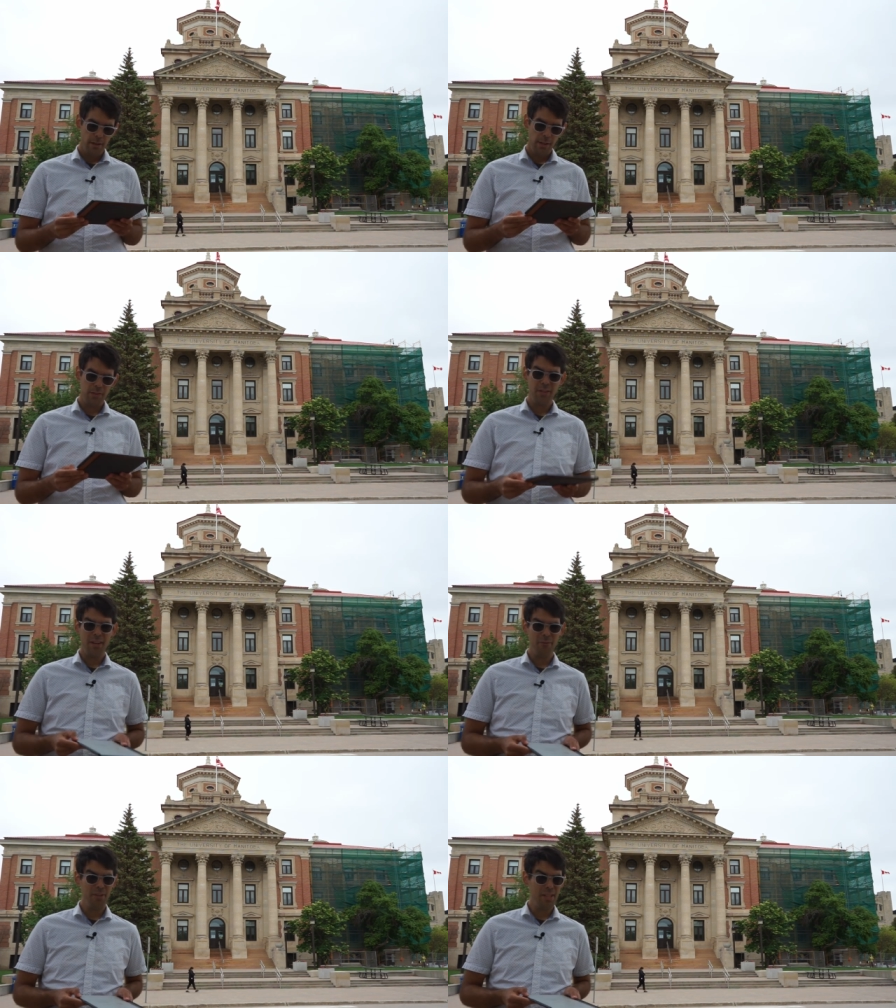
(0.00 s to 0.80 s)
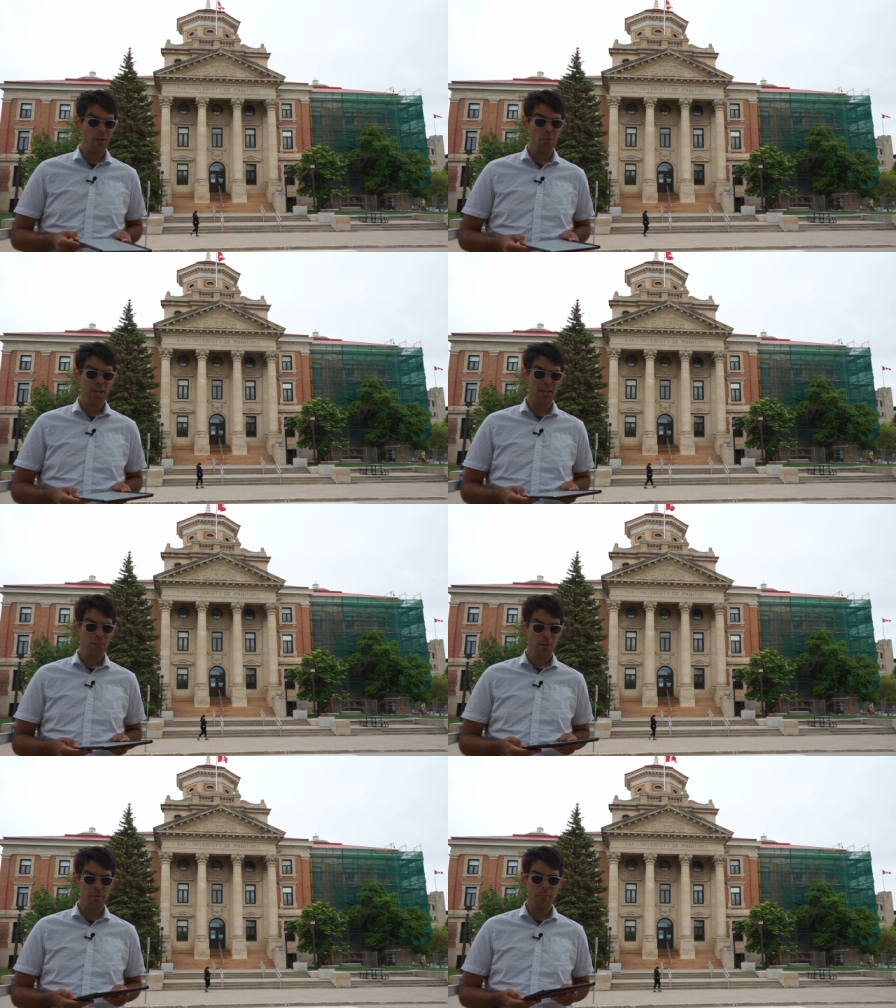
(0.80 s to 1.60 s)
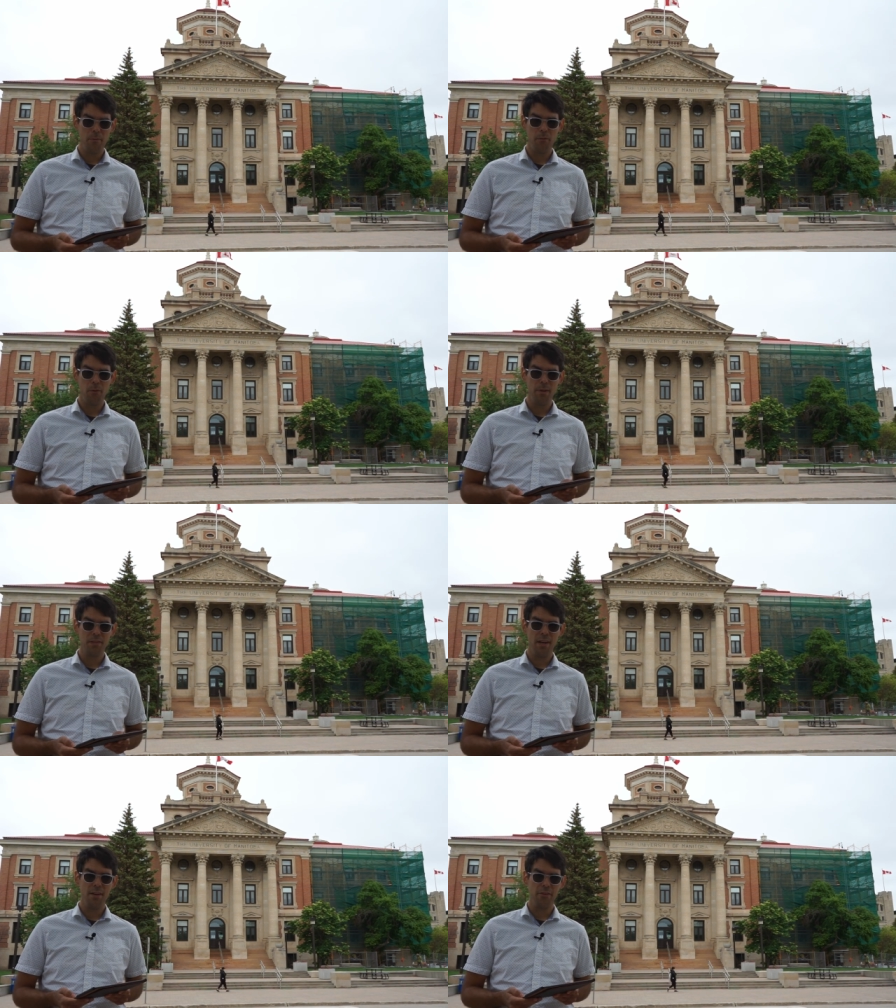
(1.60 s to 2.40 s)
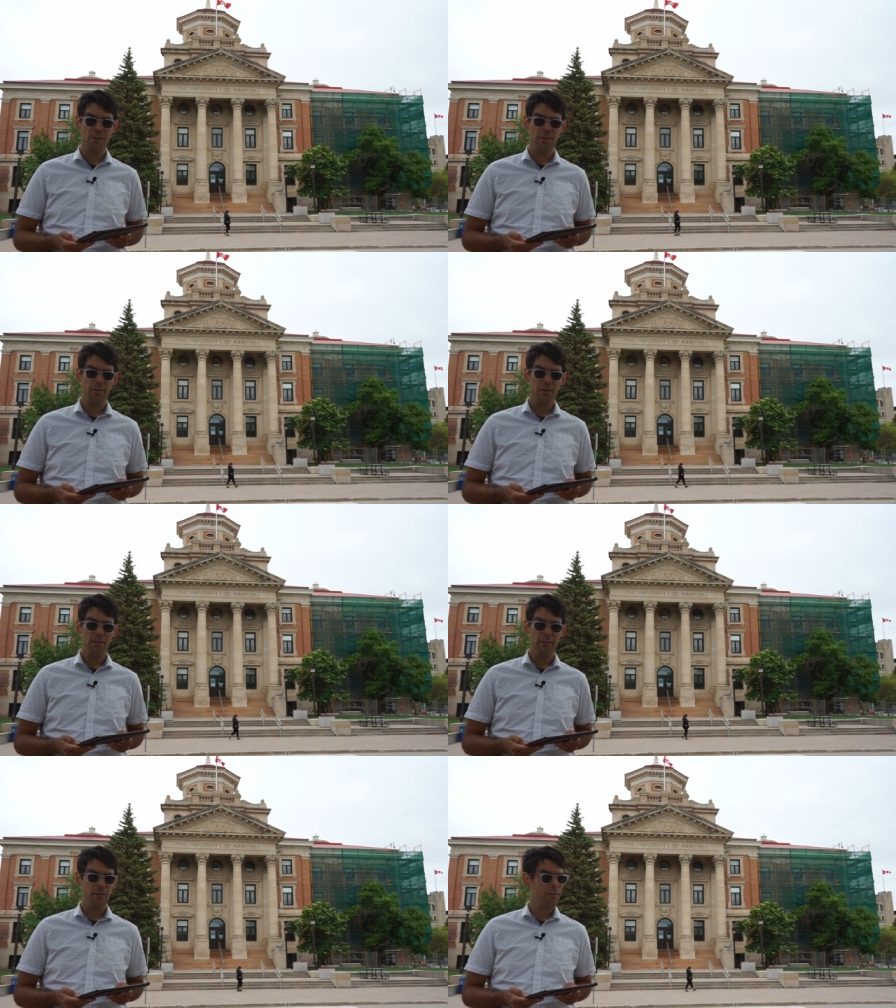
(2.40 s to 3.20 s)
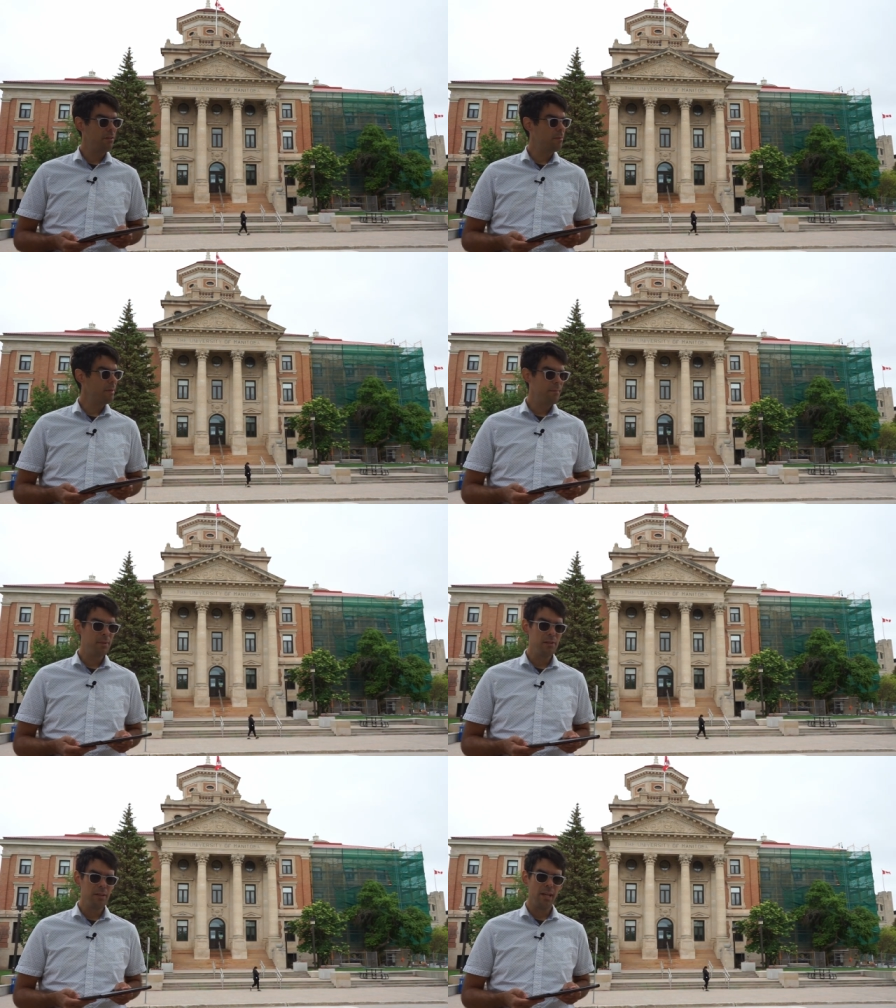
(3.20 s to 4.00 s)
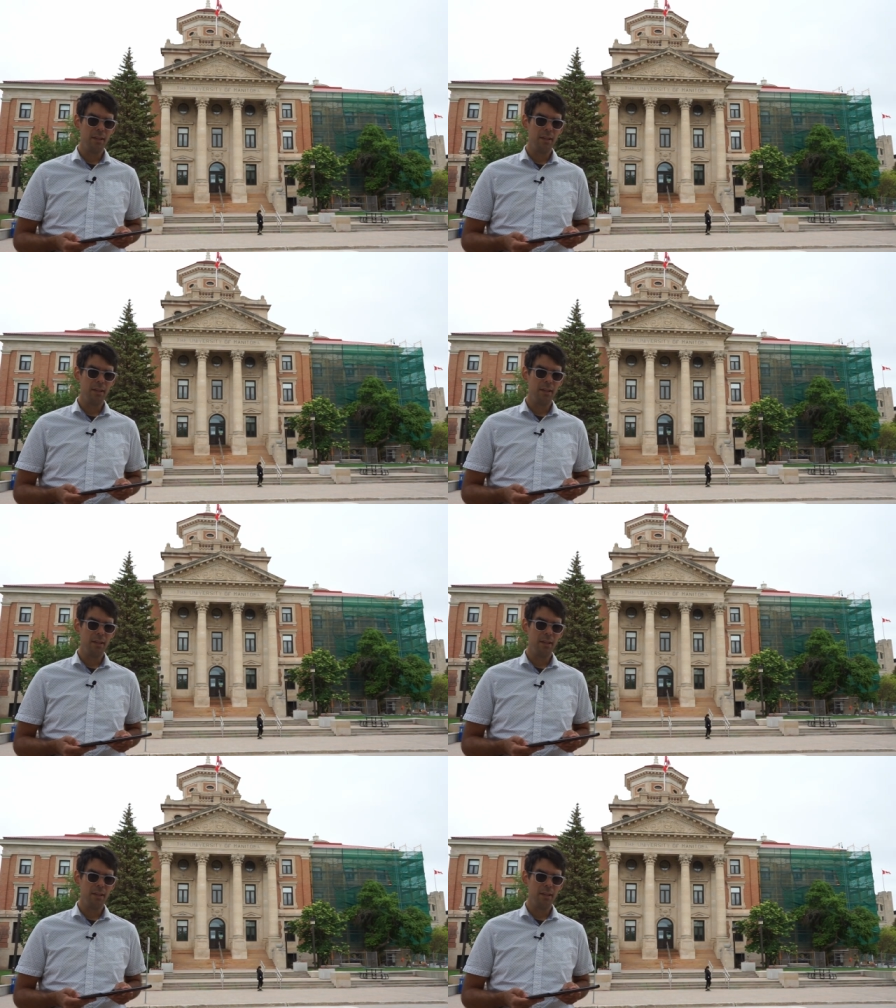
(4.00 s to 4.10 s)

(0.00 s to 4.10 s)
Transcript: It's not really great in terms of performance either. You, you might be looking